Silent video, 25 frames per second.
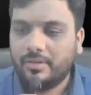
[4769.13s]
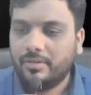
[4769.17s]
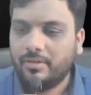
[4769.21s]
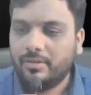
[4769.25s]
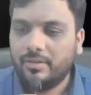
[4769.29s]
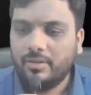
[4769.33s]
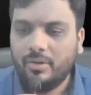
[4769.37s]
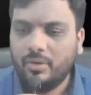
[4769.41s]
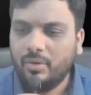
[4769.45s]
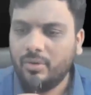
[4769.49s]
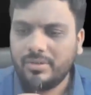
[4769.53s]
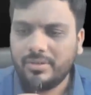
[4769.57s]

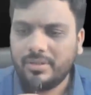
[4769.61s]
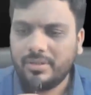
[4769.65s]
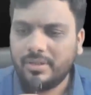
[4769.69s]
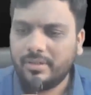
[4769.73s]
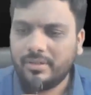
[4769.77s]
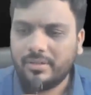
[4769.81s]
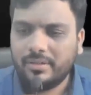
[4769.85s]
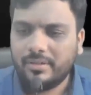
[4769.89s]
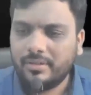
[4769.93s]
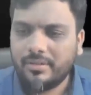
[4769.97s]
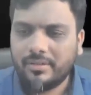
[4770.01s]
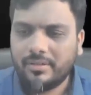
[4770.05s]
No, sir.
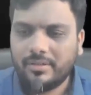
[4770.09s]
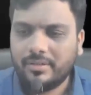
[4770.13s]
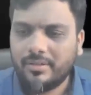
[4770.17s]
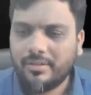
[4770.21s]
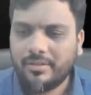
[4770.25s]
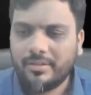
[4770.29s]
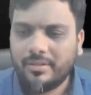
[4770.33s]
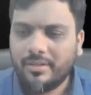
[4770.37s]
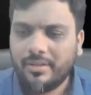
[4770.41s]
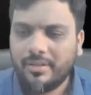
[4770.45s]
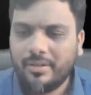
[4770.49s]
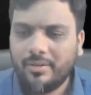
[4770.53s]

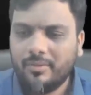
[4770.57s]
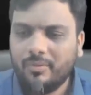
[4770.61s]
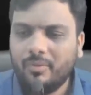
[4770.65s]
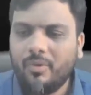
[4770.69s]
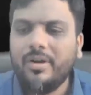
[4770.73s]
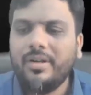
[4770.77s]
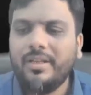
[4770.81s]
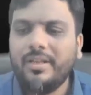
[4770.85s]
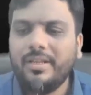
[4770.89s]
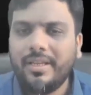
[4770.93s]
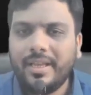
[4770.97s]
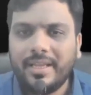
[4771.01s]

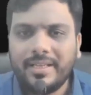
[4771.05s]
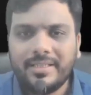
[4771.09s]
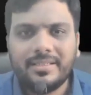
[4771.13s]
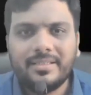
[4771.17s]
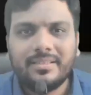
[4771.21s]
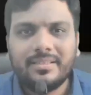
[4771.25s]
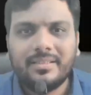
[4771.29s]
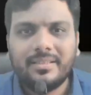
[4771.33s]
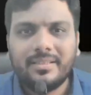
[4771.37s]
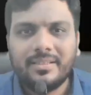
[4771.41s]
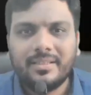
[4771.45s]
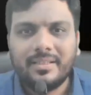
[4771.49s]
What
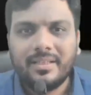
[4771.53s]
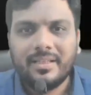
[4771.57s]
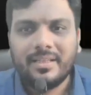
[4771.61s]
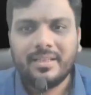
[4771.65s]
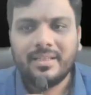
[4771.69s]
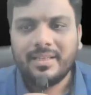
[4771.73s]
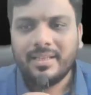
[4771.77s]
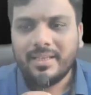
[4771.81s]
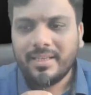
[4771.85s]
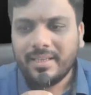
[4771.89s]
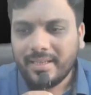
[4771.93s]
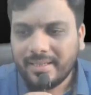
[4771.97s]
yes?
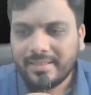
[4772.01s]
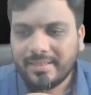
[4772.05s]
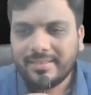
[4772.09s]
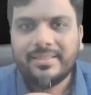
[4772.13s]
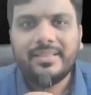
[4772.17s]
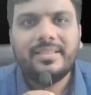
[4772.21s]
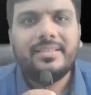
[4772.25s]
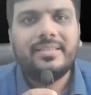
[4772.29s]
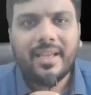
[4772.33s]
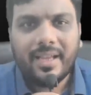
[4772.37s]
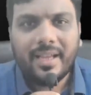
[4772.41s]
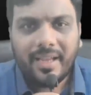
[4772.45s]
Is
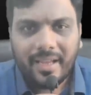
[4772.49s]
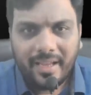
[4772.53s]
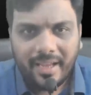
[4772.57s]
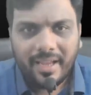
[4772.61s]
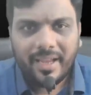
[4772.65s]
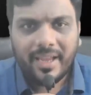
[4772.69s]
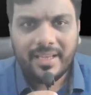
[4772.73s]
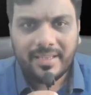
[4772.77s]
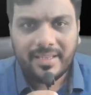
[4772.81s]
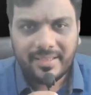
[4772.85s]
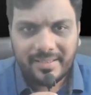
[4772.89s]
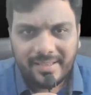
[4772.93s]
this
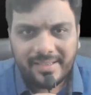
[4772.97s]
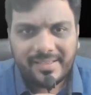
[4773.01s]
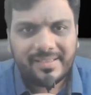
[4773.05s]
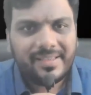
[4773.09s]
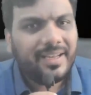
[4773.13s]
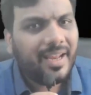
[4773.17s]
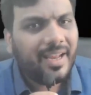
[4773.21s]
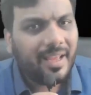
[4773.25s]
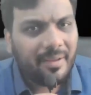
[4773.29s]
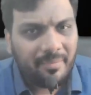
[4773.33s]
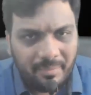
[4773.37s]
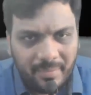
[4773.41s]

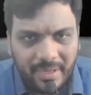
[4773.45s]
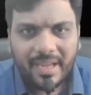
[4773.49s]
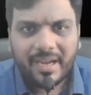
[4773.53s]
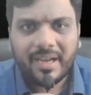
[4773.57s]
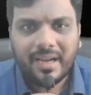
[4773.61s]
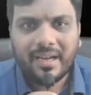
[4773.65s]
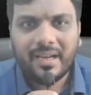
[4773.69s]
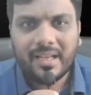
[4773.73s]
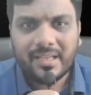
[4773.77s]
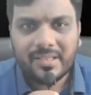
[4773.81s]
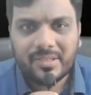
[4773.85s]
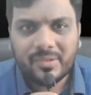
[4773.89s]
an MBA
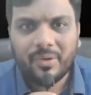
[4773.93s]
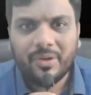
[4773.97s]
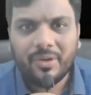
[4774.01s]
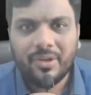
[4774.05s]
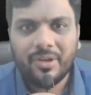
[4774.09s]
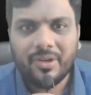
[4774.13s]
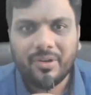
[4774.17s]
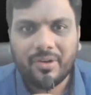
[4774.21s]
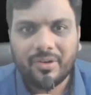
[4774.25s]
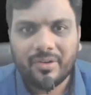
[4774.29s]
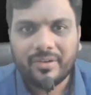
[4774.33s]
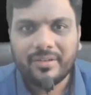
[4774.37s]
class going
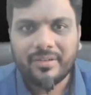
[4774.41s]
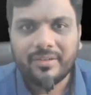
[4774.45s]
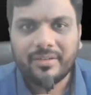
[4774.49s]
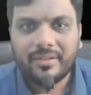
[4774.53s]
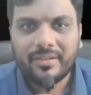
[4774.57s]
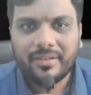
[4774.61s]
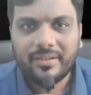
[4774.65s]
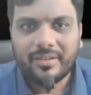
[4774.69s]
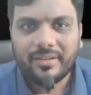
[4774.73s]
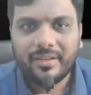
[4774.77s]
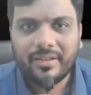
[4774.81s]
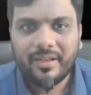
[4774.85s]
on?
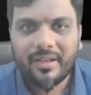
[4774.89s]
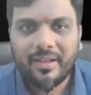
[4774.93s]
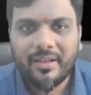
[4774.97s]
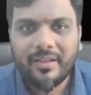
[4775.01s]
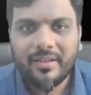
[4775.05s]
Huh?